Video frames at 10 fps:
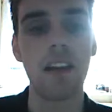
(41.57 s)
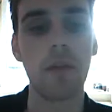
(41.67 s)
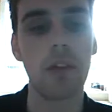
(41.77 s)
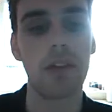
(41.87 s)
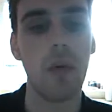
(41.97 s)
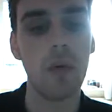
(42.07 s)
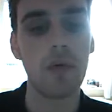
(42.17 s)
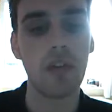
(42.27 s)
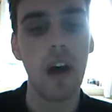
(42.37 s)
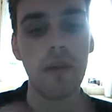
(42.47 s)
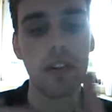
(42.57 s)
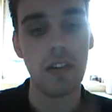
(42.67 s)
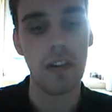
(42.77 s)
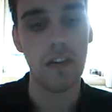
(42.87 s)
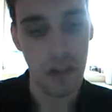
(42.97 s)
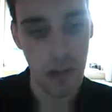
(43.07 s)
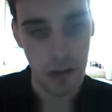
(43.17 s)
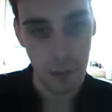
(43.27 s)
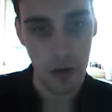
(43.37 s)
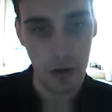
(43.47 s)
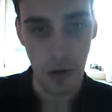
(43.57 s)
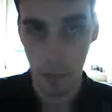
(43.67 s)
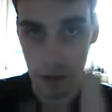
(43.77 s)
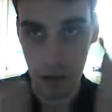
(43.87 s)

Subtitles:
results. I'm just giving you, like, the build-up and,